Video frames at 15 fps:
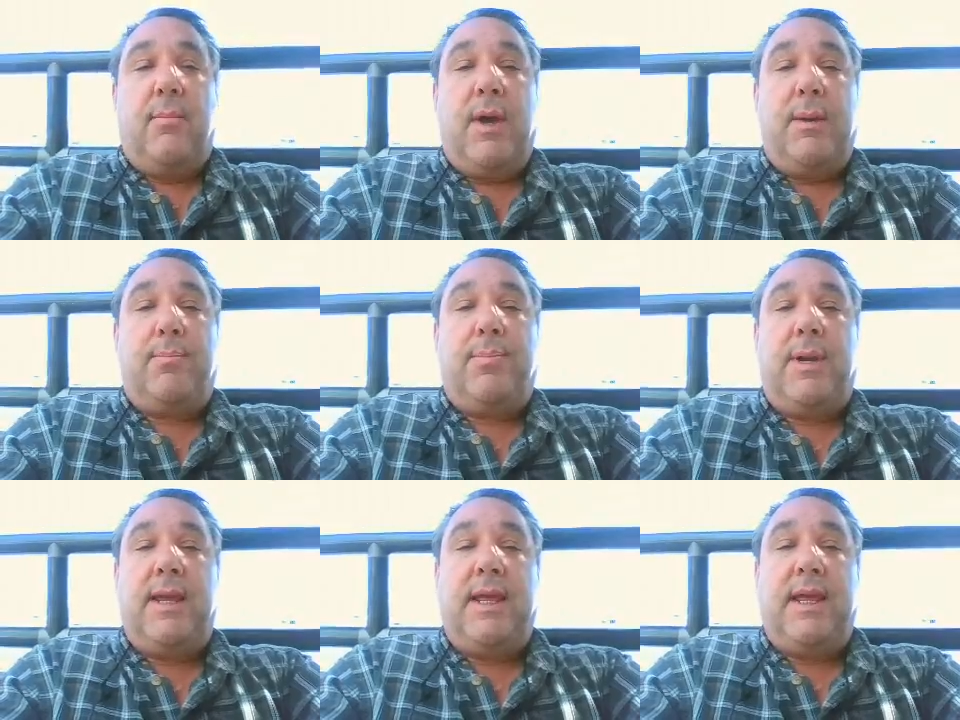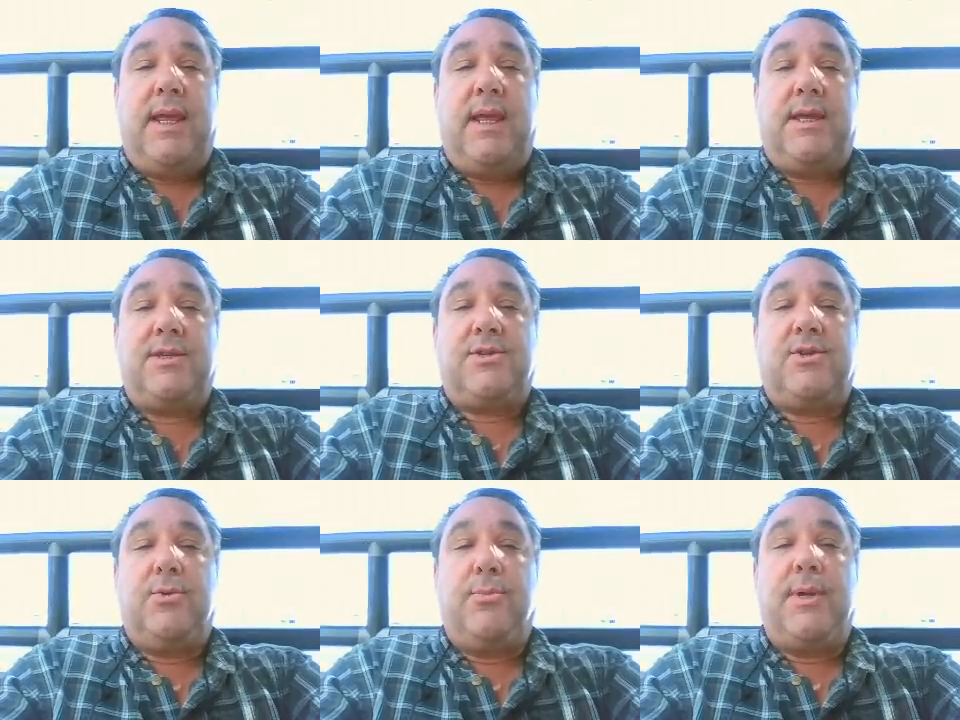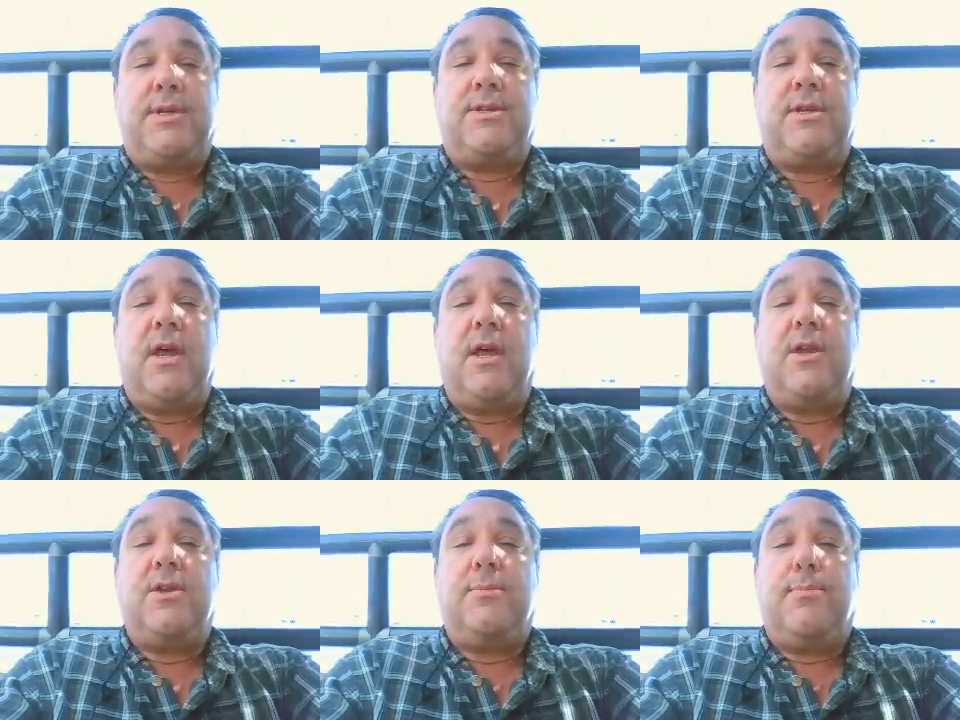My plea is to Miss
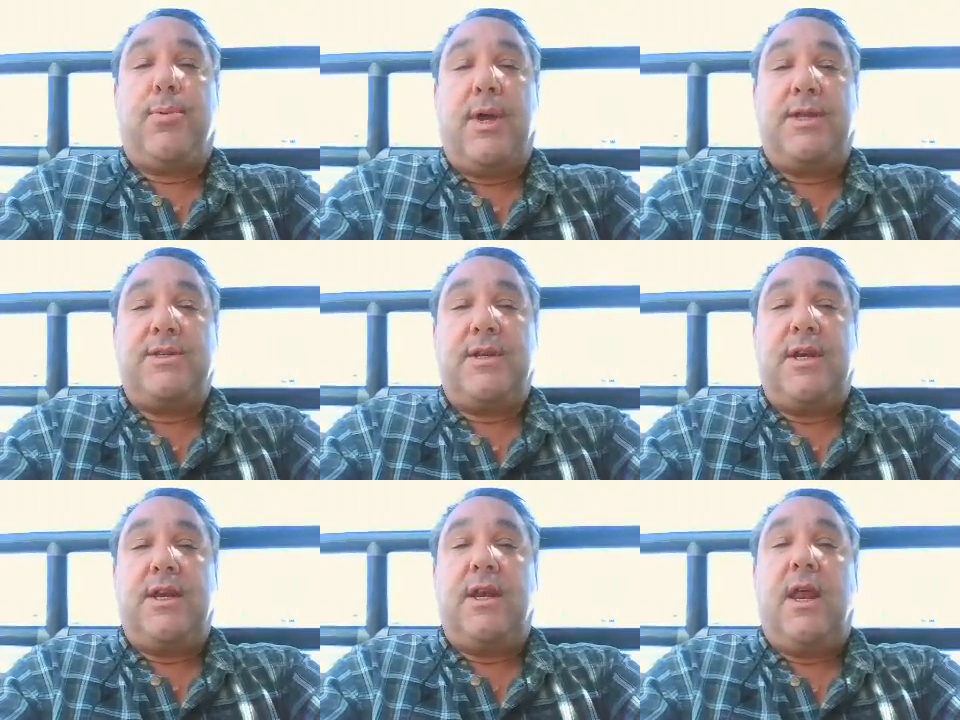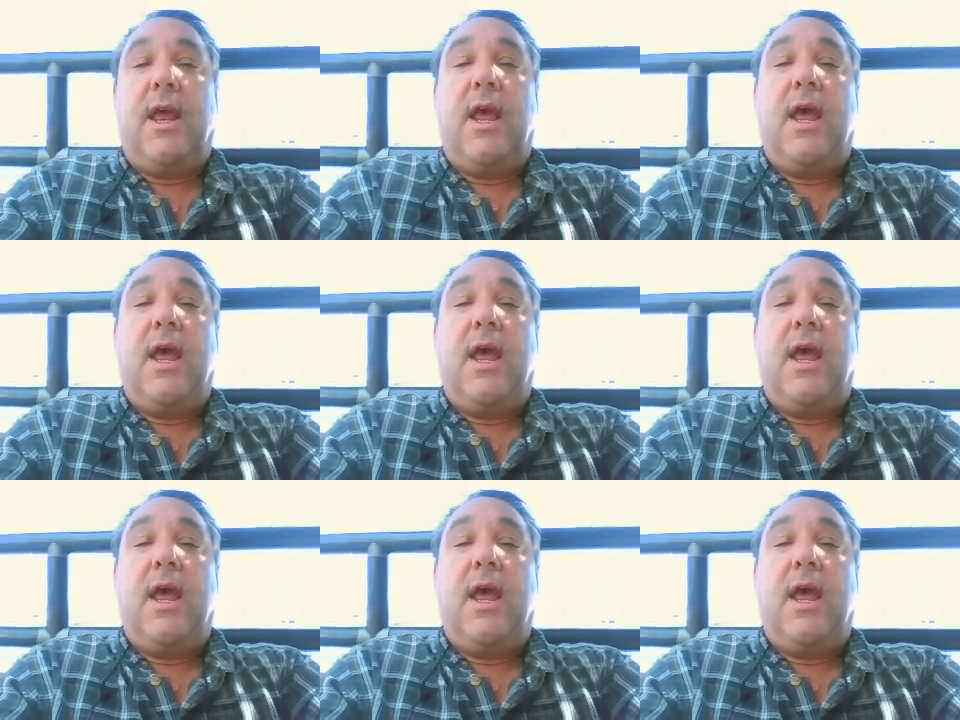President